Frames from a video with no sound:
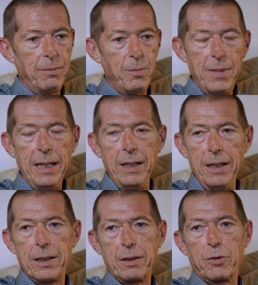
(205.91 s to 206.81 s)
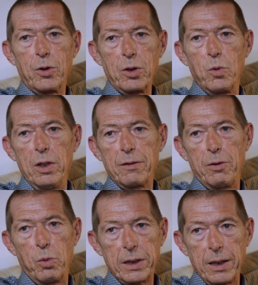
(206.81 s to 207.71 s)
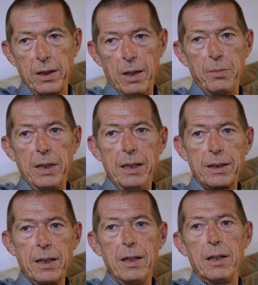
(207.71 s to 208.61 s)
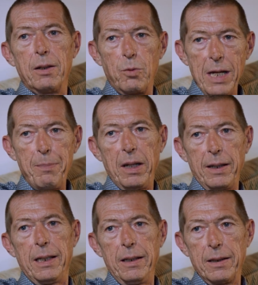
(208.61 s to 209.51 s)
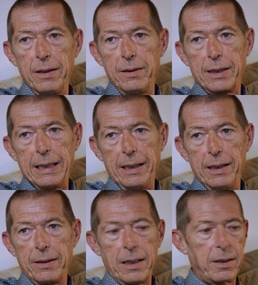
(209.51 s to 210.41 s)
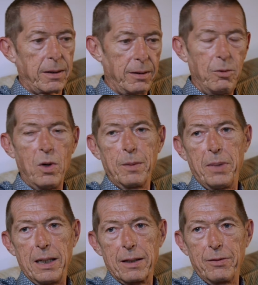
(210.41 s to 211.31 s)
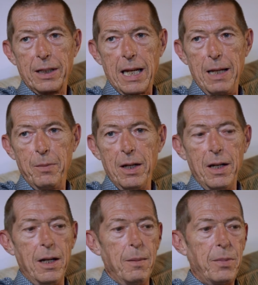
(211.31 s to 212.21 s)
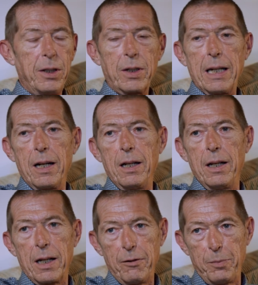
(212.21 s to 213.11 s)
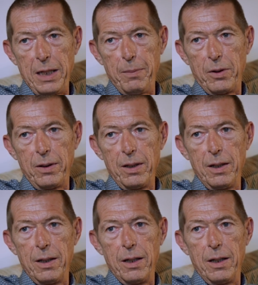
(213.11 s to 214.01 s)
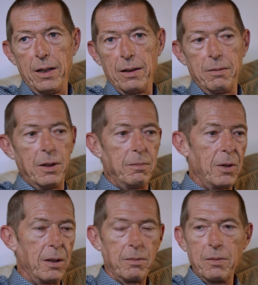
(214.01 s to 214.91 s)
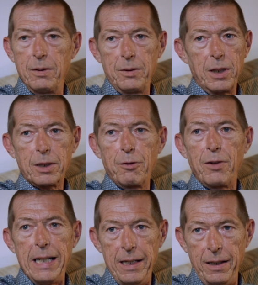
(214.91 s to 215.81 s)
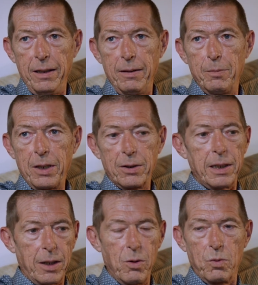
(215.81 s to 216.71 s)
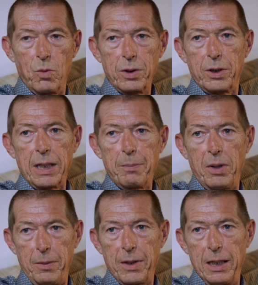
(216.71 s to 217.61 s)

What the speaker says: many years of good work for Western companies rebuilding the cities. That's one part of the game. But you get a lot of people just fleeing because they don't want to get bombed